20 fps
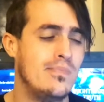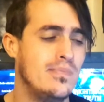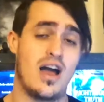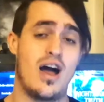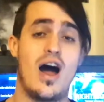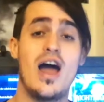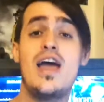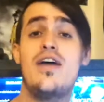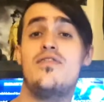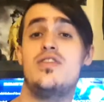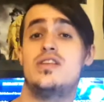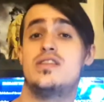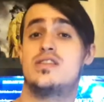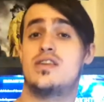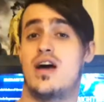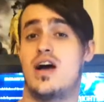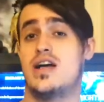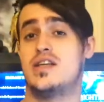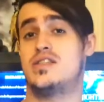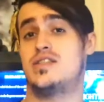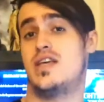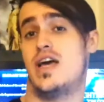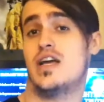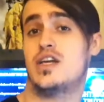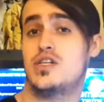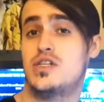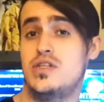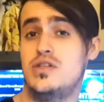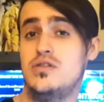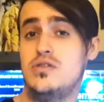I have an entire
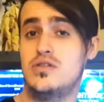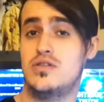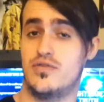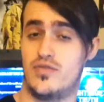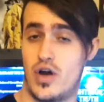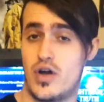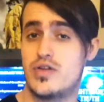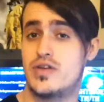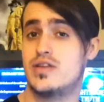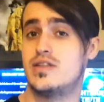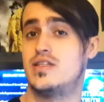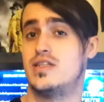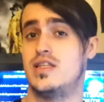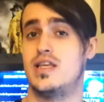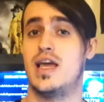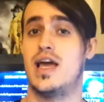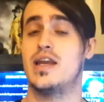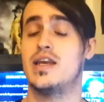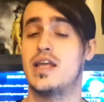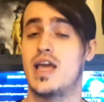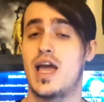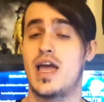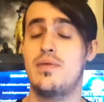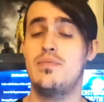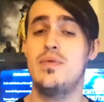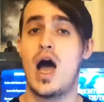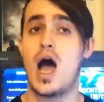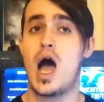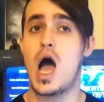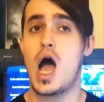section devoted to the endgame.
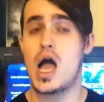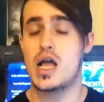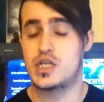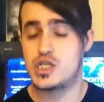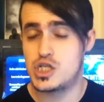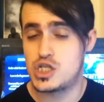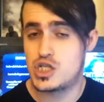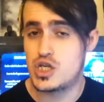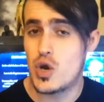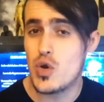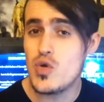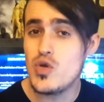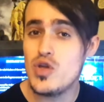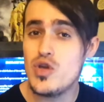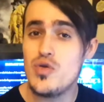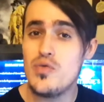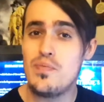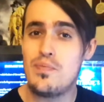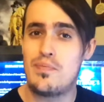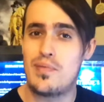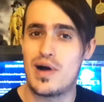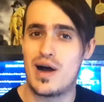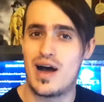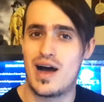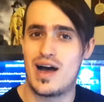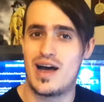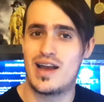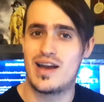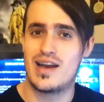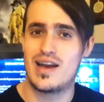I'd show you,
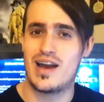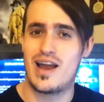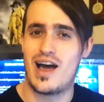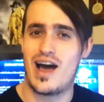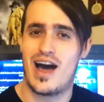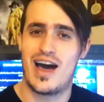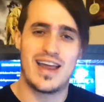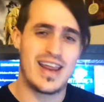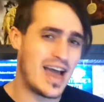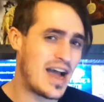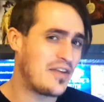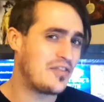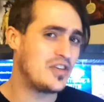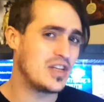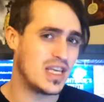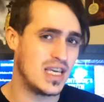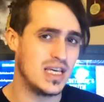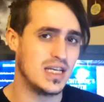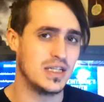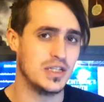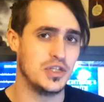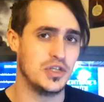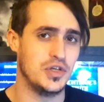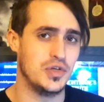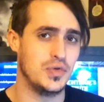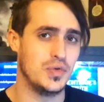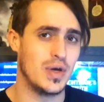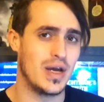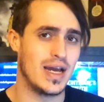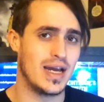but I'd have to kill
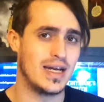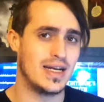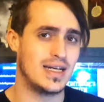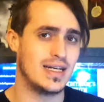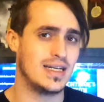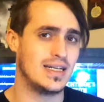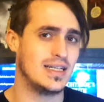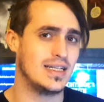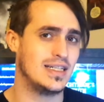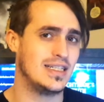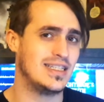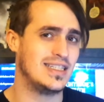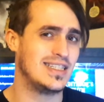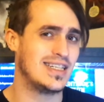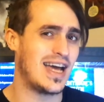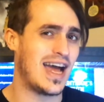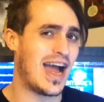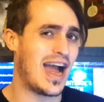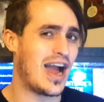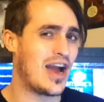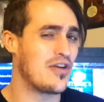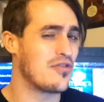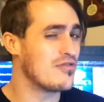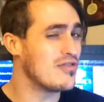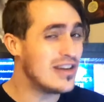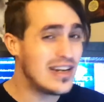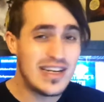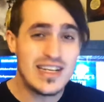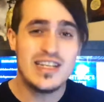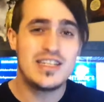you. And I
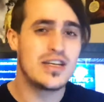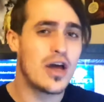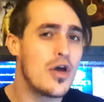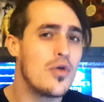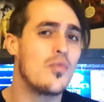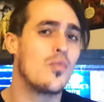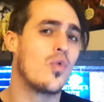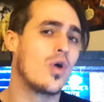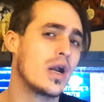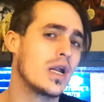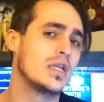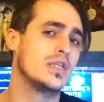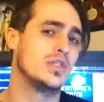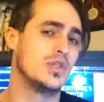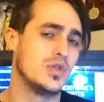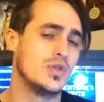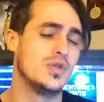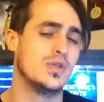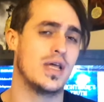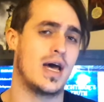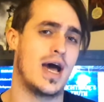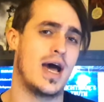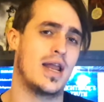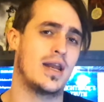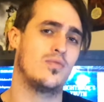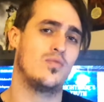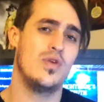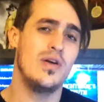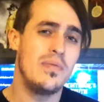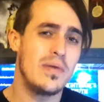really don't want to do that.
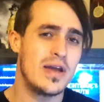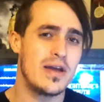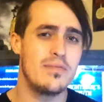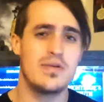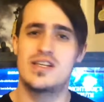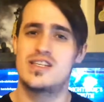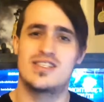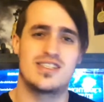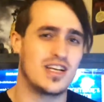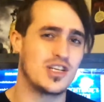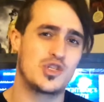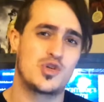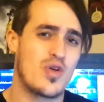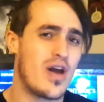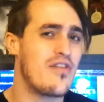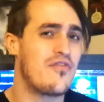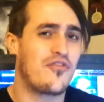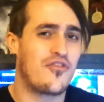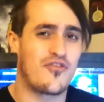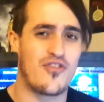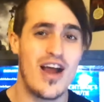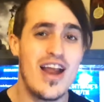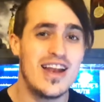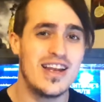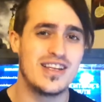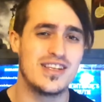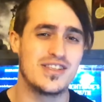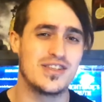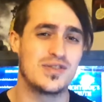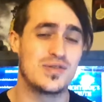We're becoming such great
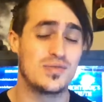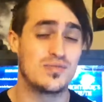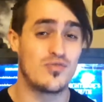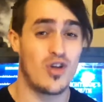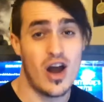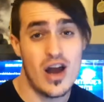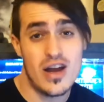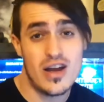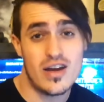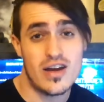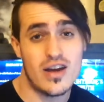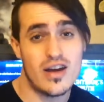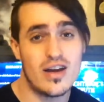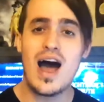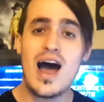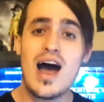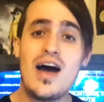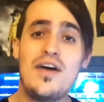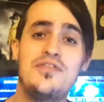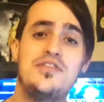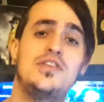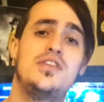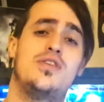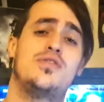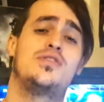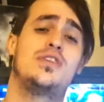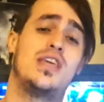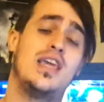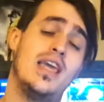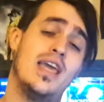friends, right? After those
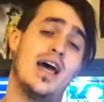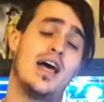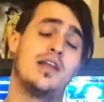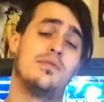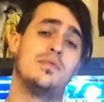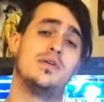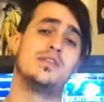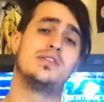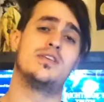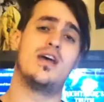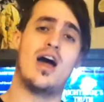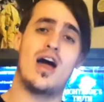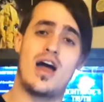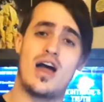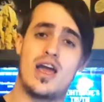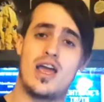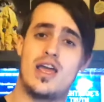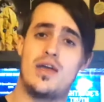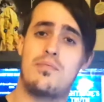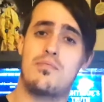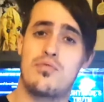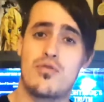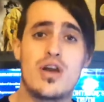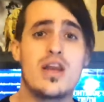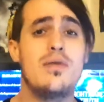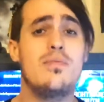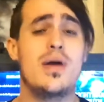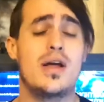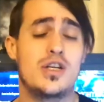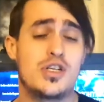key elements, I pretty
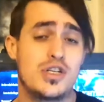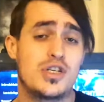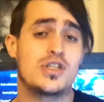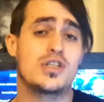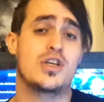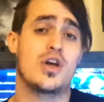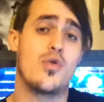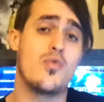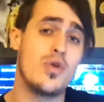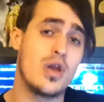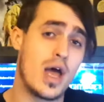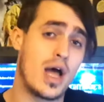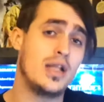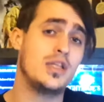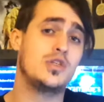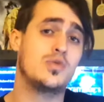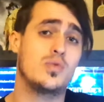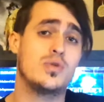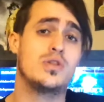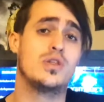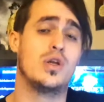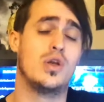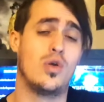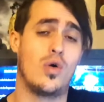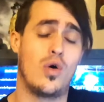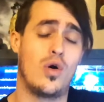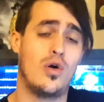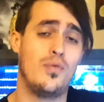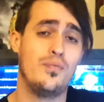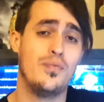much just go nuts with the
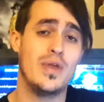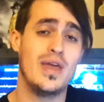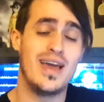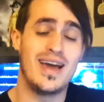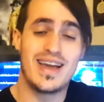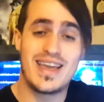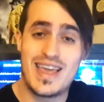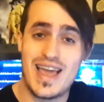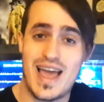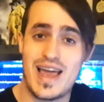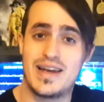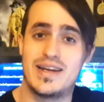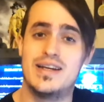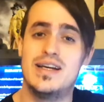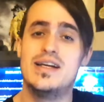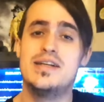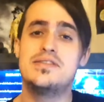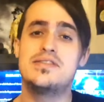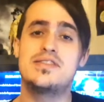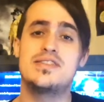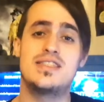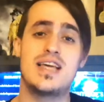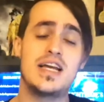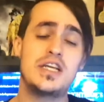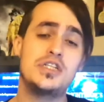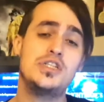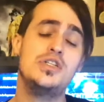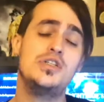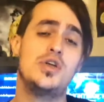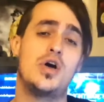lore, again,
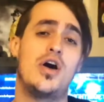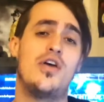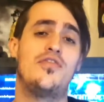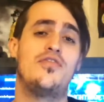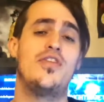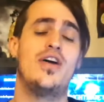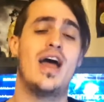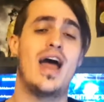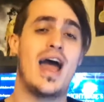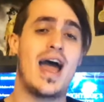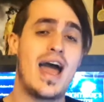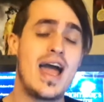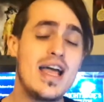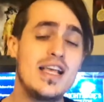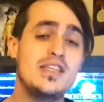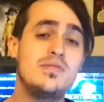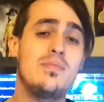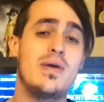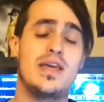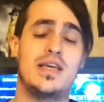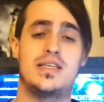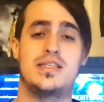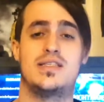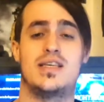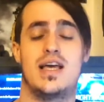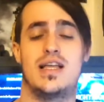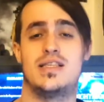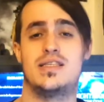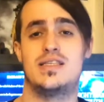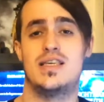sectioned off as makes
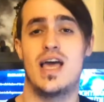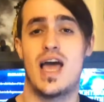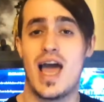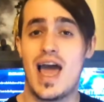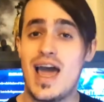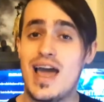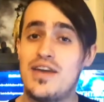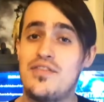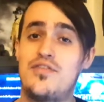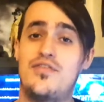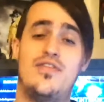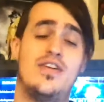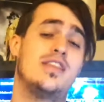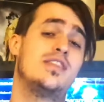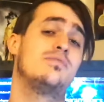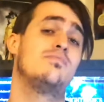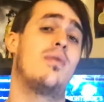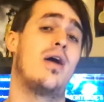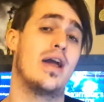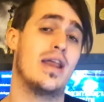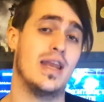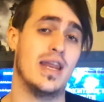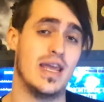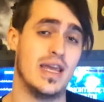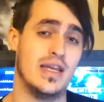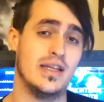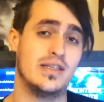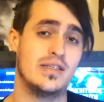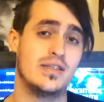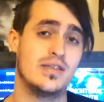sense and fits my
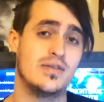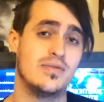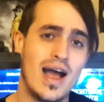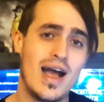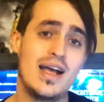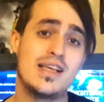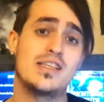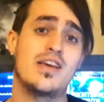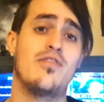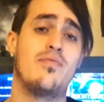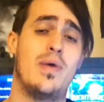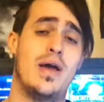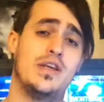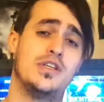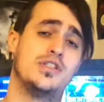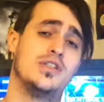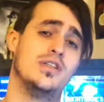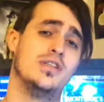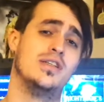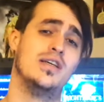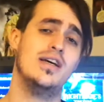needs. As I've mentioned,